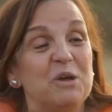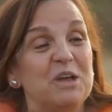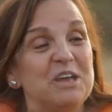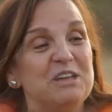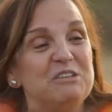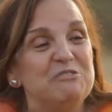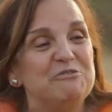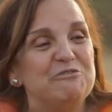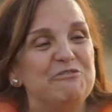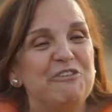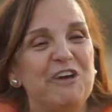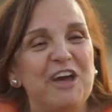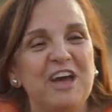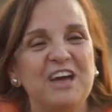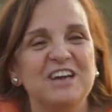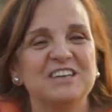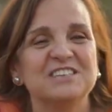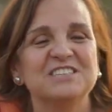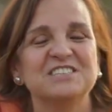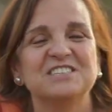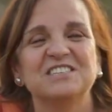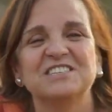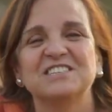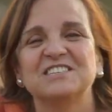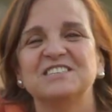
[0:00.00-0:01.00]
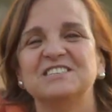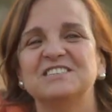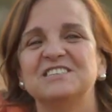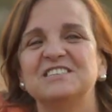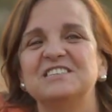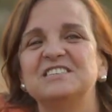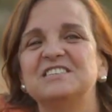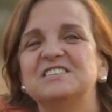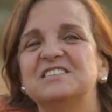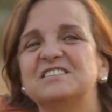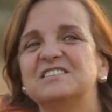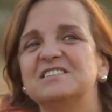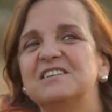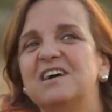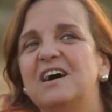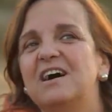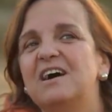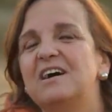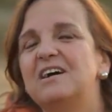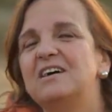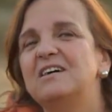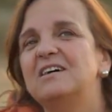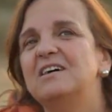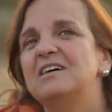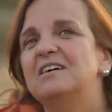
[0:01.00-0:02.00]
In fact, this
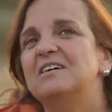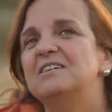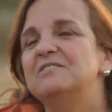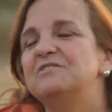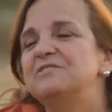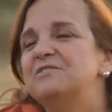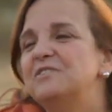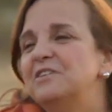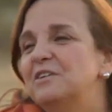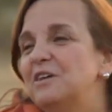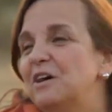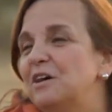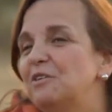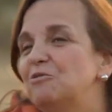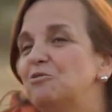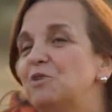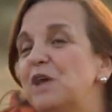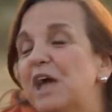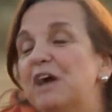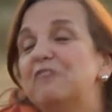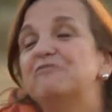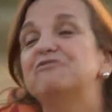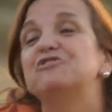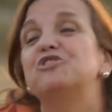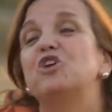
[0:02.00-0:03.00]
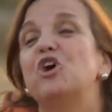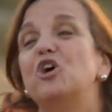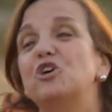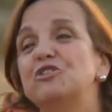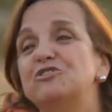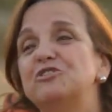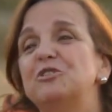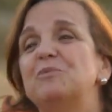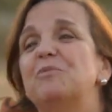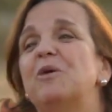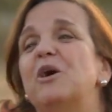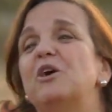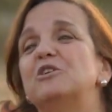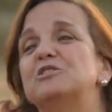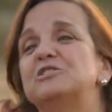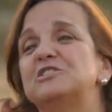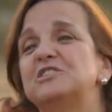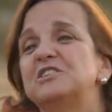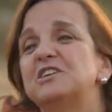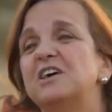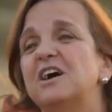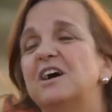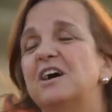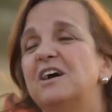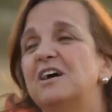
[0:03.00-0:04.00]
we have talked
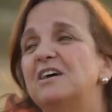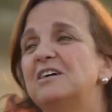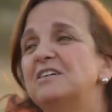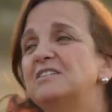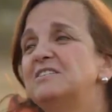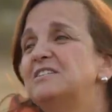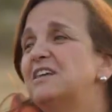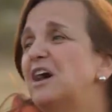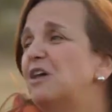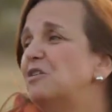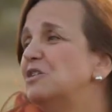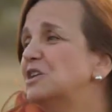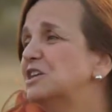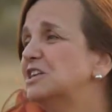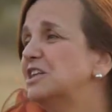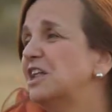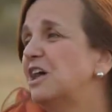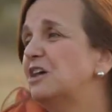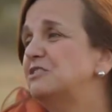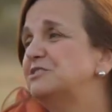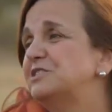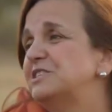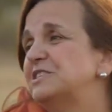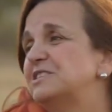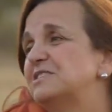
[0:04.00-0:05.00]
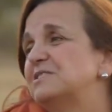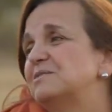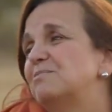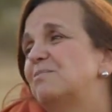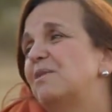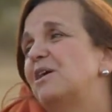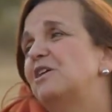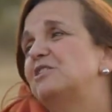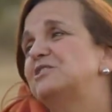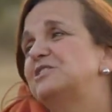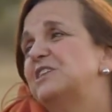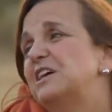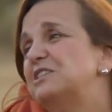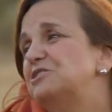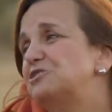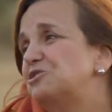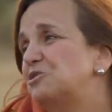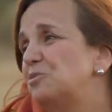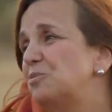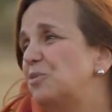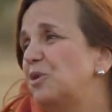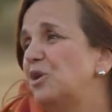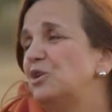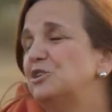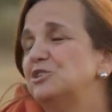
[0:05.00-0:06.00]
about in our classes about
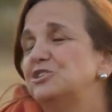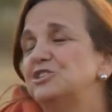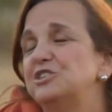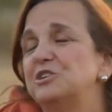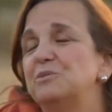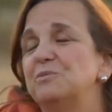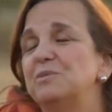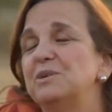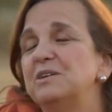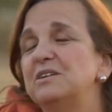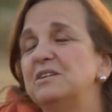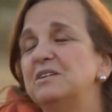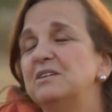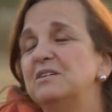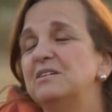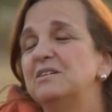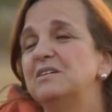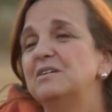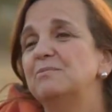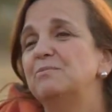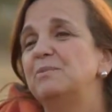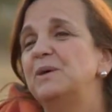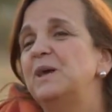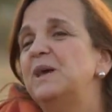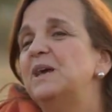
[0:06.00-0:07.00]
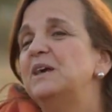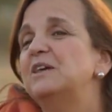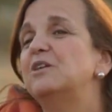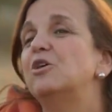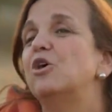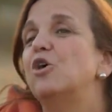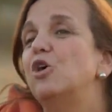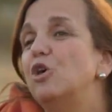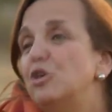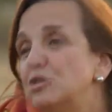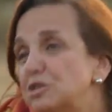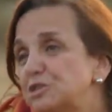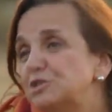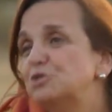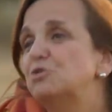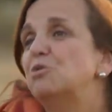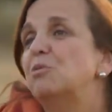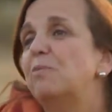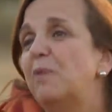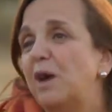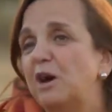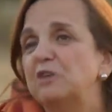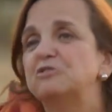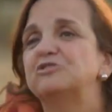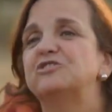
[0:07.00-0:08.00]
anthropology being also
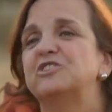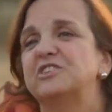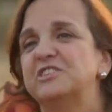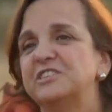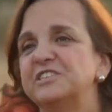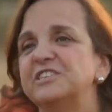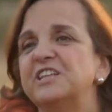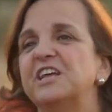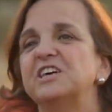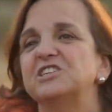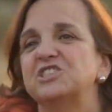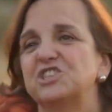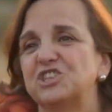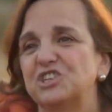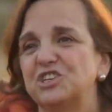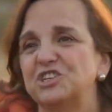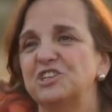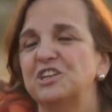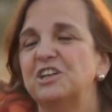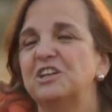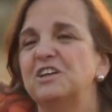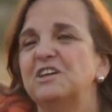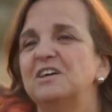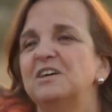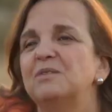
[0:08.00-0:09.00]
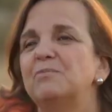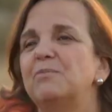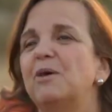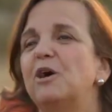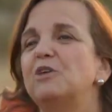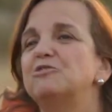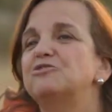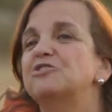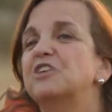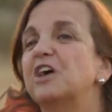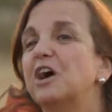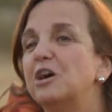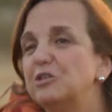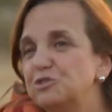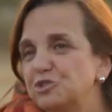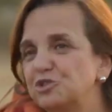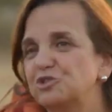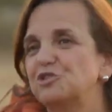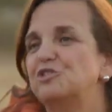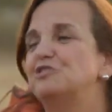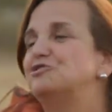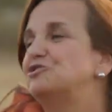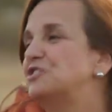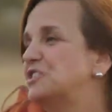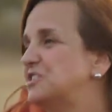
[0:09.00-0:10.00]
about translation, about
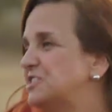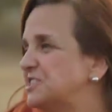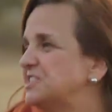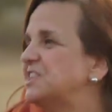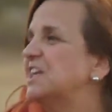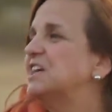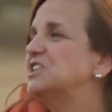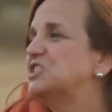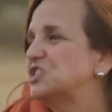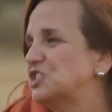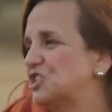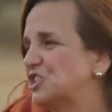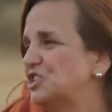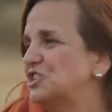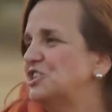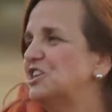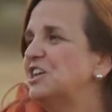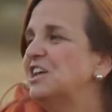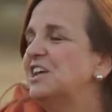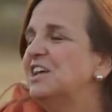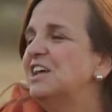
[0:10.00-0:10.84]
cultural translation,